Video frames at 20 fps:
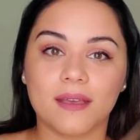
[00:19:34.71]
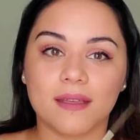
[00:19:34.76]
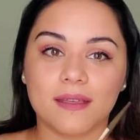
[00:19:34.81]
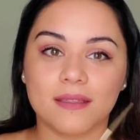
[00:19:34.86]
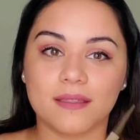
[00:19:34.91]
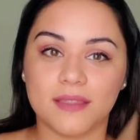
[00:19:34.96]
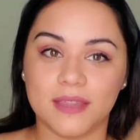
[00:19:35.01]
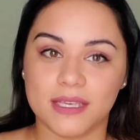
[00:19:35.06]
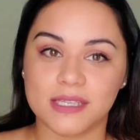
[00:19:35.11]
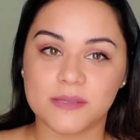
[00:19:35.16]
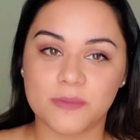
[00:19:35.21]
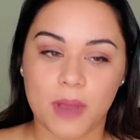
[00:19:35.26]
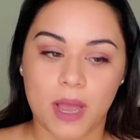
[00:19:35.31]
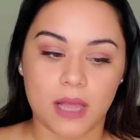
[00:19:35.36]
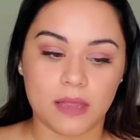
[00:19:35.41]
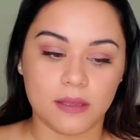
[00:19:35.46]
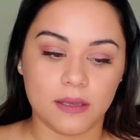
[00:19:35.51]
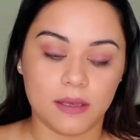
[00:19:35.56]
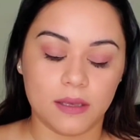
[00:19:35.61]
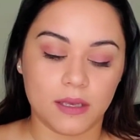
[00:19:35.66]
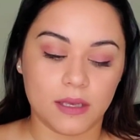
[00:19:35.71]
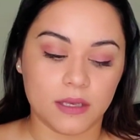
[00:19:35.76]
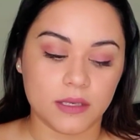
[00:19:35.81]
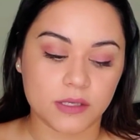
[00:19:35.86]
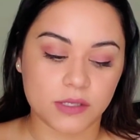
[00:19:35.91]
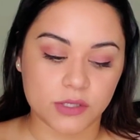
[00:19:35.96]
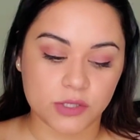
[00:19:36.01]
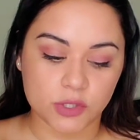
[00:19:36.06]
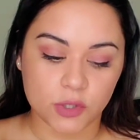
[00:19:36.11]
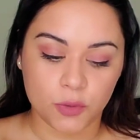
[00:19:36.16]
this palette is
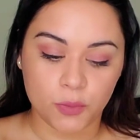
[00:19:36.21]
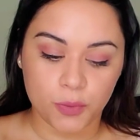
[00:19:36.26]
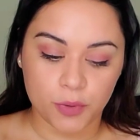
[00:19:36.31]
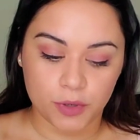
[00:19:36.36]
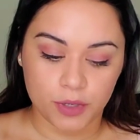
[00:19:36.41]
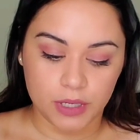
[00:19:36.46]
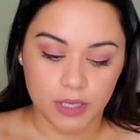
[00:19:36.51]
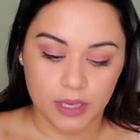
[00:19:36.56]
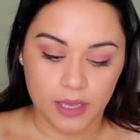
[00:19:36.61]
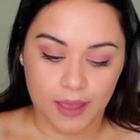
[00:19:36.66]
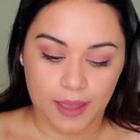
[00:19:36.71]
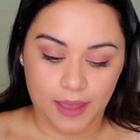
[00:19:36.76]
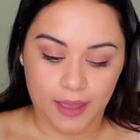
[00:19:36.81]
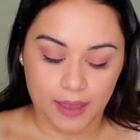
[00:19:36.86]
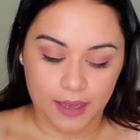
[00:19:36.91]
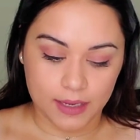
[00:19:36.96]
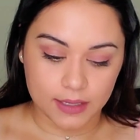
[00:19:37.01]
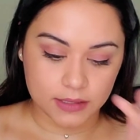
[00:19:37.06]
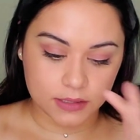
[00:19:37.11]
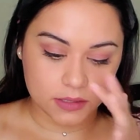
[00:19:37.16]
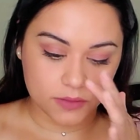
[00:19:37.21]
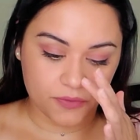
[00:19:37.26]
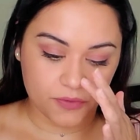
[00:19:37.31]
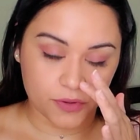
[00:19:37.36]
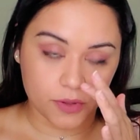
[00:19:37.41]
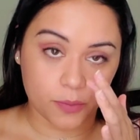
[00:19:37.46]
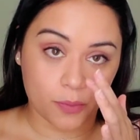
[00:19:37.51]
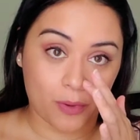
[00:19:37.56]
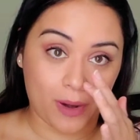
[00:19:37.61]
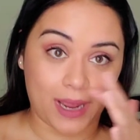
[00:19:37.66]
so pretty, and for
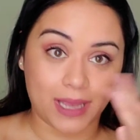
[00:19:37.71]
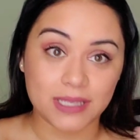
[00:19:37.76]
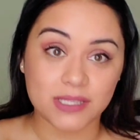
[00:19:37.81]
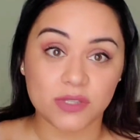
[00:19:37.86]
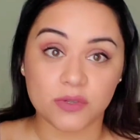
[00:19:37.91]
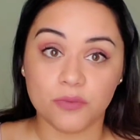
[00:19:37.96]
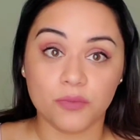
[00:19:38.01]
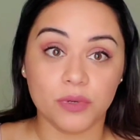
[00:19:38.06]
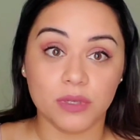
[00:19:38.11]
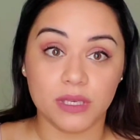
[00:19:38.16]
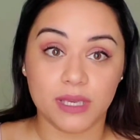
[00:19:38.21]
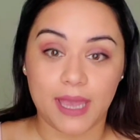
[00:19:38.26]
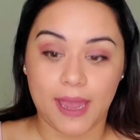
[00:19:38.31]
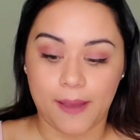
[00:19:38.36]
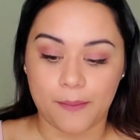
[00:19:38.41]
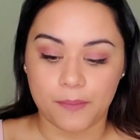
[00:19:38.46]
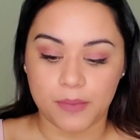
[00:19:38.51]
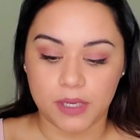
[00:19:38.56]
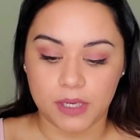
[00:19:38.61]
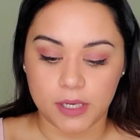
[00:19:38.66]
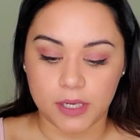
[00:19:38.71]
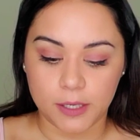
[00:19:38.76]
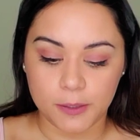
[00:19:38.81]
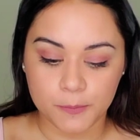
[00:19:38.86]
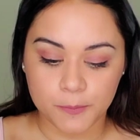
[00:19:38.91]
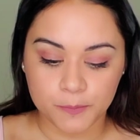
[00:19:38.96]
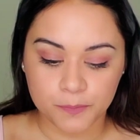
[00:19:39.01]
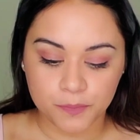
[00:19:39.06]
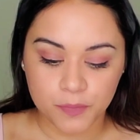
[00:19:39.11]
the price you really can't beat it.